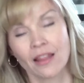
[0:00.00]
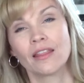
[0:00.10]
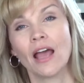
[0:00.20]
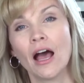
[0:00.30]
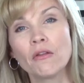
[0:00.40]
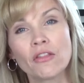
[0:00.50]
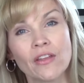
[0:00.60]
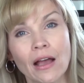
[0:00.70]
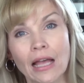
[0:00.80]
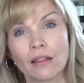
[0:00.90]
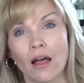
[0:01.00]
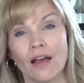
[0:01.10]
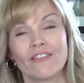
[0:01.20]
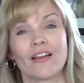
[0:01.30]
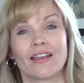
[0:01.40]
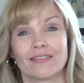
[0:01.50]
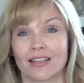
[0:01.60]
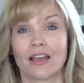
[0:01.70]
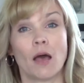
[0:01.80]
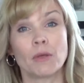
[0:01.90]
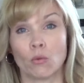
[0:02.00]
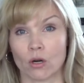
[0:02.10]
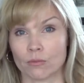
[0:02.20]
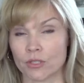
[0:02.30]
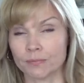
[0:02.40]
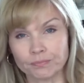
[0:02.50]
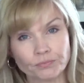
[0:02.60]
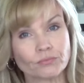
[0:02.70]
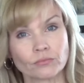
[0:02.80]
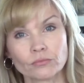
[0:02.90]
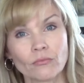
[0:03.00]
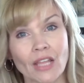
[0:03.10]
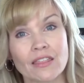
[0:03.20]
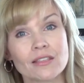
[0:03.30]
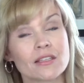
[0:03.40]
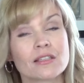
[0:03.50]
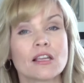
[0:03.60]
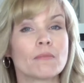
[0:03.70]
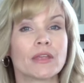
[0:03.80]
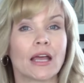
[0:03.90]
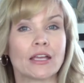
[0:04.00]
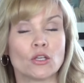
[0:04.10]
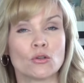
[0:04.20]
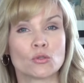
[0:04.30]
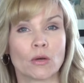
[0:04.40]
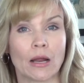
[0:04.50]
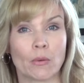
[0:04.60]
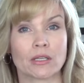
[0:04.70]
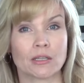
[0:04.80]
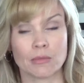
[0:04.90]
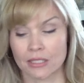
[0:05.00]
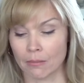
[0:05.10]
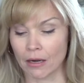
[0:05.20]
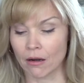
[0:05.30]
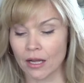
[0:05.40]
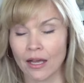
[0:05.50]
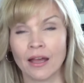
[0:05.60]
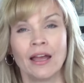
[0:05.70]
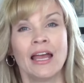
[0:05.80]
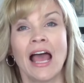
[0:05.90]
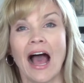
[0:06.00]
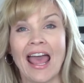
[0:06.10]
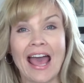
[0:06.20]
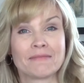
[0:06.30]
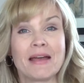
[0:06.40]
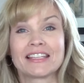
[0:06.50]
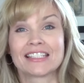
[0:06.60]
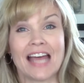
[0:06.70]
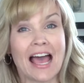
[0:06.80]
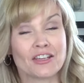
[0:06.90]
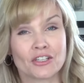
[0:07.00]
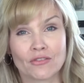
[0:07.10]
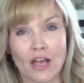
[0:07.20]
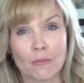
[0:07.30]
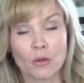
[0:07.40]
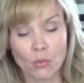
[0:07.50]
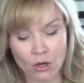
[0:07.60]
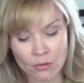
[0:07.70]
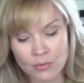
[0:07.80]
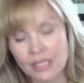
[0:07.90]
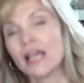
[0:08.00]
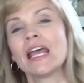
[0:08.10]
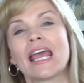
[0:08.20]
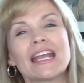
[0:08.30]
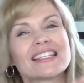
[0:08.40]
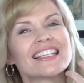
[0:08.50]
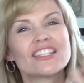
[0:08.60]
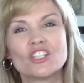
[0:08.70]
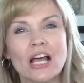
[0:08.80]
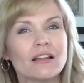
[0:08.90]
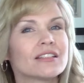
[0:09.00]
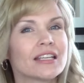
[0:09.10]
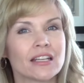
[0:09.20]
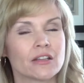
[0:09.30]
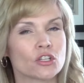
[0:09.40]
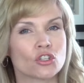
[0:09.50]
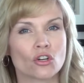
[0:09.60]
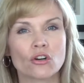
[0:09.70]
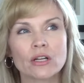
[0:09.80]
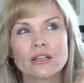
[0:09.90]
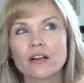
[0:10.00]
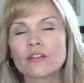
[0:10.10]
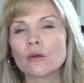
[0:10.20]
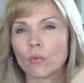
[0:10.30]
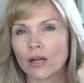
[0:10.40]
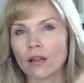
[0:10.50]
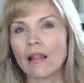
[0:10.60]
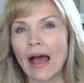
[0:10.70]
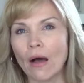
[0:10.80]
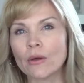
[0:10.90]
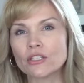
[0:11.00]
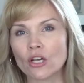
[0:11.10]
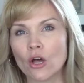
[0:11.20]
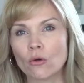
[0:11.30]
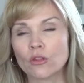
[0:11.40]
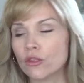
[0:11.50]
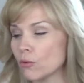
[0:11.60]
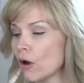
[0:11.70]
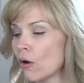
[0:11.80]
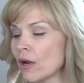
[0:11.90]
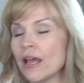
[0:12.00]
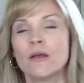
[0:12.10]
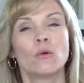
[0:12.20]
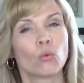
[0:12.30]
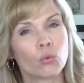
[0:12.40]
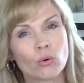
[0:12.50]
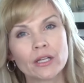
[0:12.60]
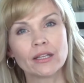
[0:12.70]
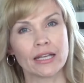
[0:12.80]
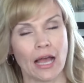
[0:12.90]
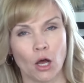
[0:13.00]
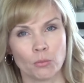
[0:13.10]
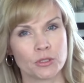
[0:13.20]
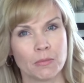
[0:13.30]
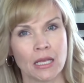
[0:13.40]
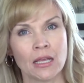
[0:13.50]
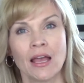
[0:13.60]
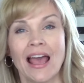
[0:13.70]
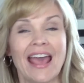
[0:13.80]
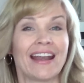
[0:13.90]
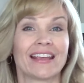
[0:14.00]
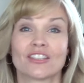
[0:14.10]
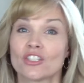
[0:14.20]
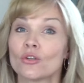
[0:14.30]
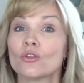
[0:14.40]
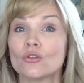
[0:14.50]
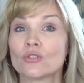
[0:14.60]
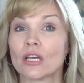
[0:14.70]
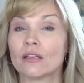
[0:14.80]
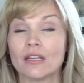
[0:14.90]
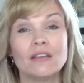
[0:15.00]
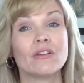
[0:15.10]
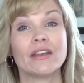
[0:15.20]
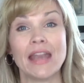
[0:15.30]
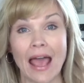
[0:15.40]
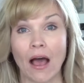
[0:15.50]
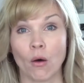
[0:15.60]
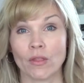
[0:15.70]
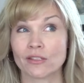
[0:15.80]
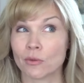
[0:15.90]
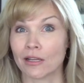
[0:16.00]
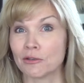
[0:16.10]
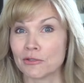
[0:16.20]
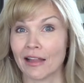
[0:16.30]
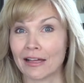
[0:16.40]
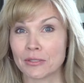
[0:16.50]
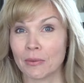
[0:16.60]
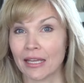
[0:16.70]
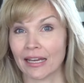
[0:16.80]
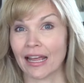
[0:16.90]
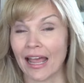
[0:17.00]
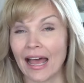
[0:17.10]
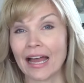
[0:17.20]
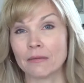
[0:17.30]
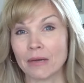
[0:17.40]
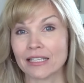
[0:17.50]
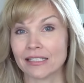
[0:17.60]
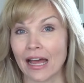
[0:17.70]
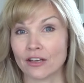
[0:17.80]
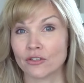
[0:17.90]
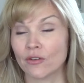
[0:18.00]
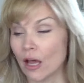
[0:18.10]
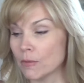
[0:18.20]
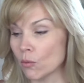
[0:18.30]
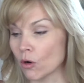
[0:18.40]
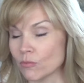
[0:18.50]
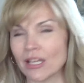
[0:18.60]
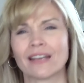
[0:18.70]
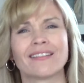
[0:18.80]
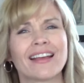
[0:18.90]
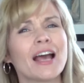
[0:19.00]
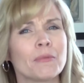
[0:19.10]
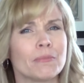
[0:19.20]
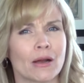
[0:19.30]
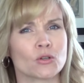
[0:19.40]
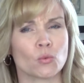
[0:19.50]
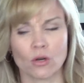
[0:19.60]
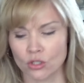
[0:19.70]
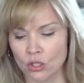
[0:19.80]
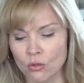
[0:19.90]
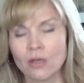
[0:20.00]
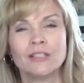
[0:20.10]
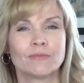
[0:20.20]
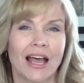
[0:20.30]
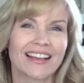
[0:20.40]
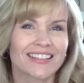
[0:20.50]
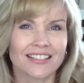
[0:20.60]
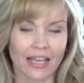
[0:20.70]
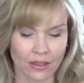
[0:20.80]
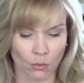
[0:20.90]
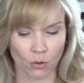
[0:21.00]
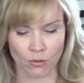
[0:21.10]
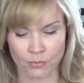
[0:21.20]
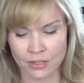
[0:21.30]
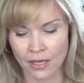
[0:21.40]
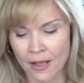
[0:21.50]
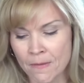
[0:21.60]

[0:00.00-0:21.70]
The other thing I love, gummy worms. This is something I used when I went to Miss America. I had my stash of gummy worms. It's the gelatin and the sugar in there that would allow it to coat the throat. Really helped me, and I still use it even now. That's what I used last weekend. I had my stash of gummy worms, and gummy bears work too. I just like the worms.